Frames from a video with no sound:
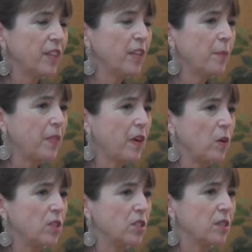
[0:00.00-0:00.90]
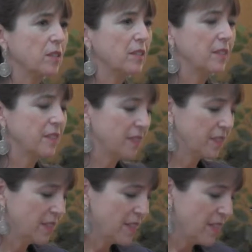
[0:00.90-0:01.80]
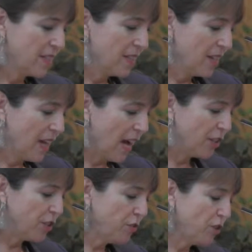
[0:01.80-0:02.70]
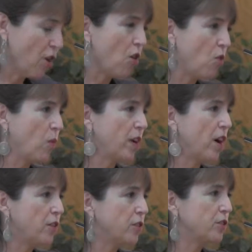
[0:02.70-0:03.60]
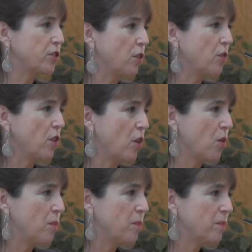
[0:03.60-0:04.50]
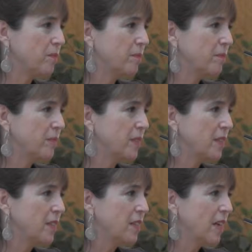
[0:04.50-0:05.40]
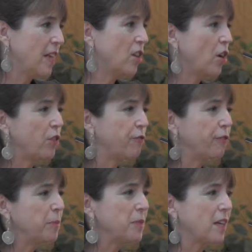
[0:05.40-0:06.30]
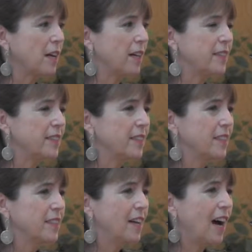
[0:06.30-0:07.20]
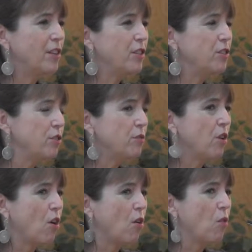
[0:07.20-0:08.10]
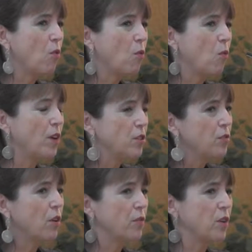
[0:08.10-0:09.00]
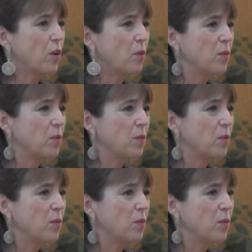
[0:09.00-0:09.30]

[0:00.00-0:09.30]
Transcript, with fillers: Think about that question. How do you know what others don't know? And then on the flip side, how do you know what you don't know?